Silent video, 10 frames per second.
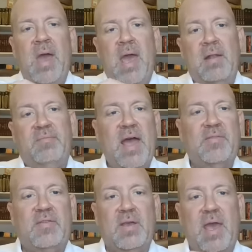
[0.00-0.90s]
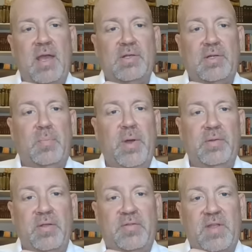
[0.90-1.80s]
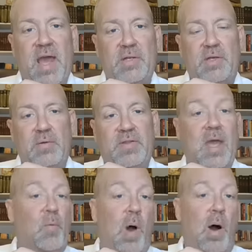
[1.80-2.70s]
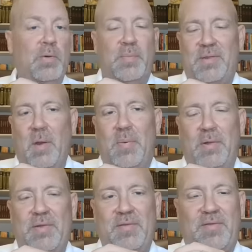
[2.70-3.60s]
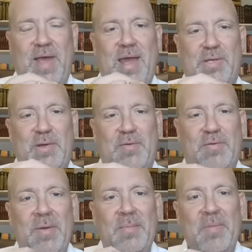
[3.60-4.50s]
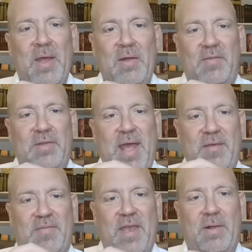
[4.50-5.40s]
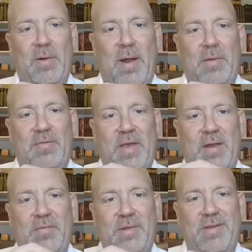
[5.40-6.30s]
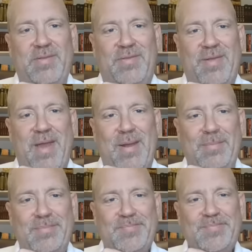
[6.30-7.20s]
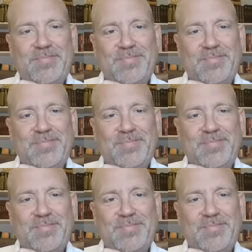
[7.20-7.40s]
Man, if that's the case, they're building statues. They won't, but they're building statues to Dave Ziegler outside of Allegiant Stadium.